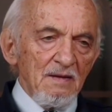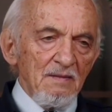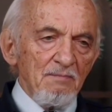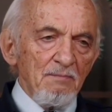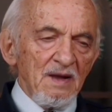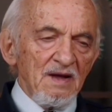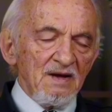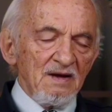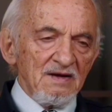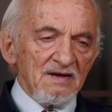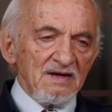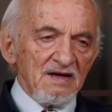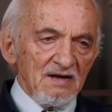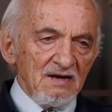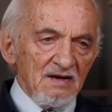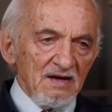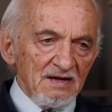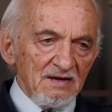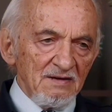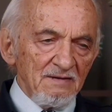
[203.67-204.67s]
by a
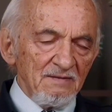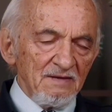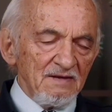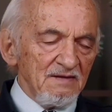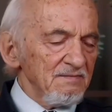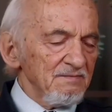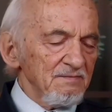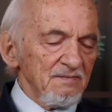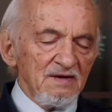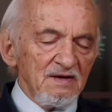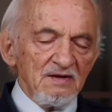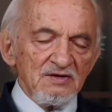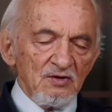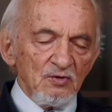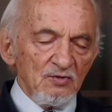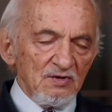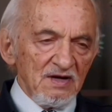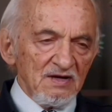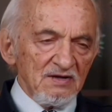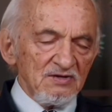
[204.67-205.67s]
degree. There's
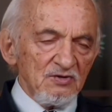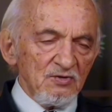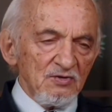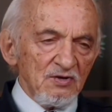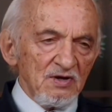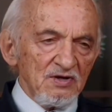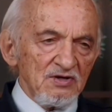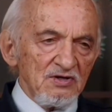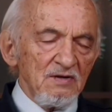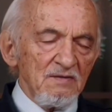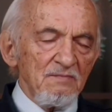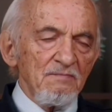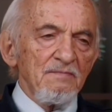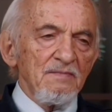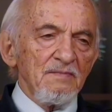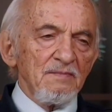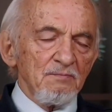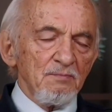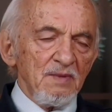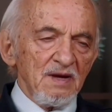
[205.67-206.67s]
no need to rush
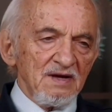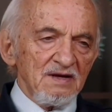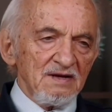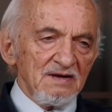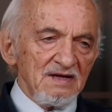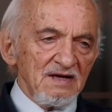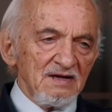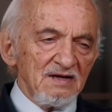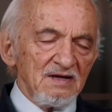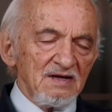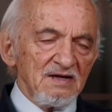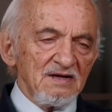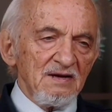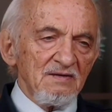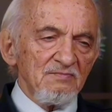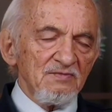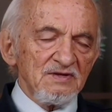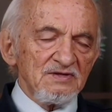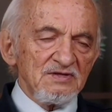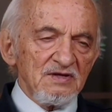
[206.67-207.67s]
by a degree
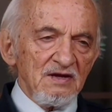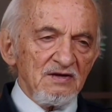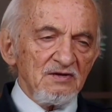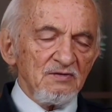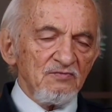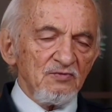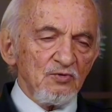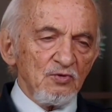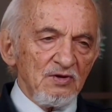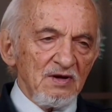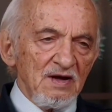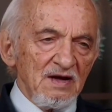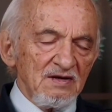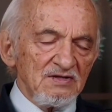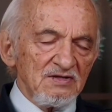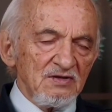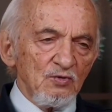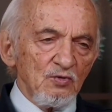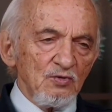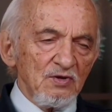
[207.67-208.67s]
every 3 to 4
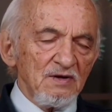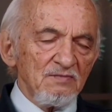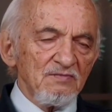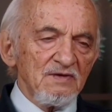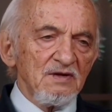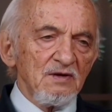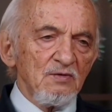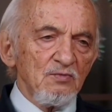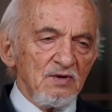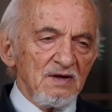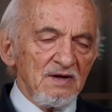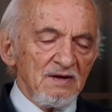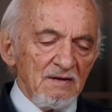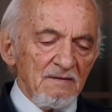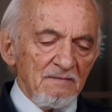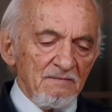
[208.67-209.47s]
days or even a week.